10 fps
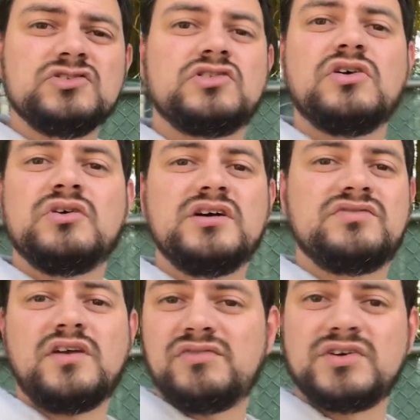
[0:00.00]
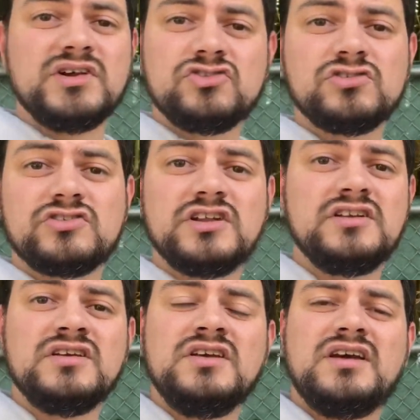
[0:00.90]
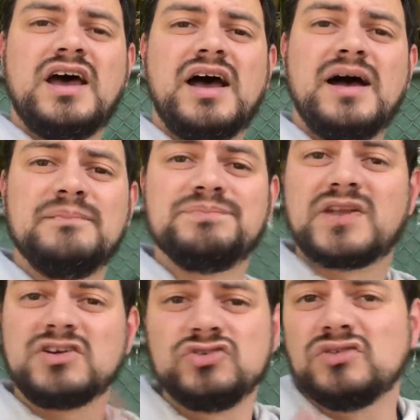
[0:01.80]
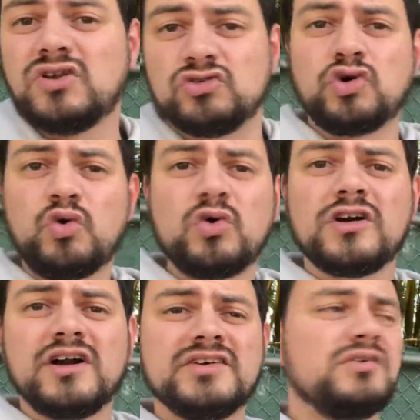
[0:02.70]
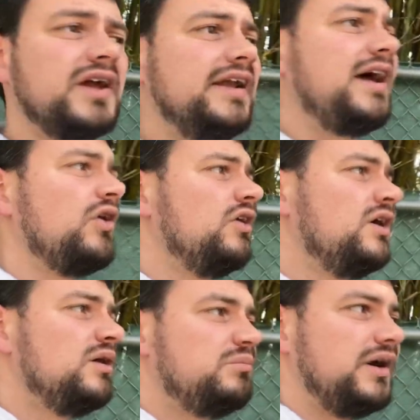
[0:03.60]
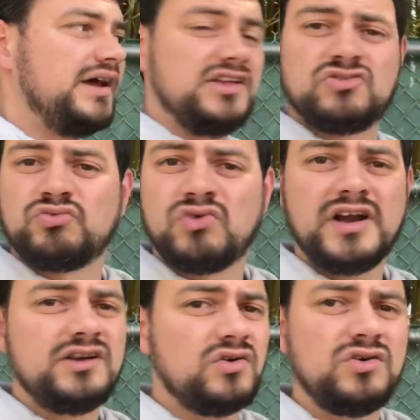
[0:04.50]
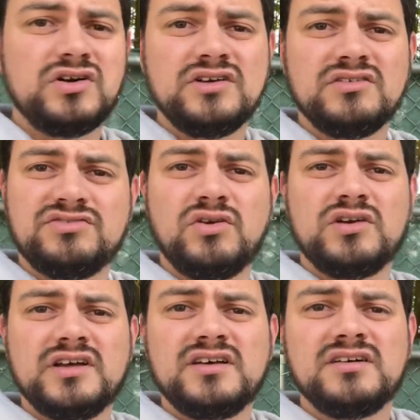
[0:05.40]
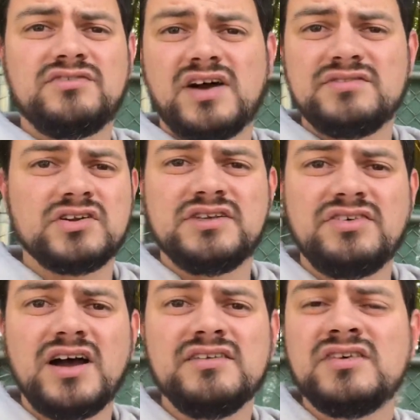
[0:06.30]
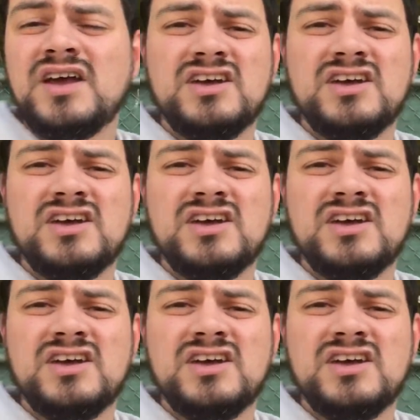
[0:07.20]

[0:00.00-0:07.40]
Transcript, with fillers: So if, if you're interested, um, I'm going to do a little tour of it right now but it's right on Florida 535.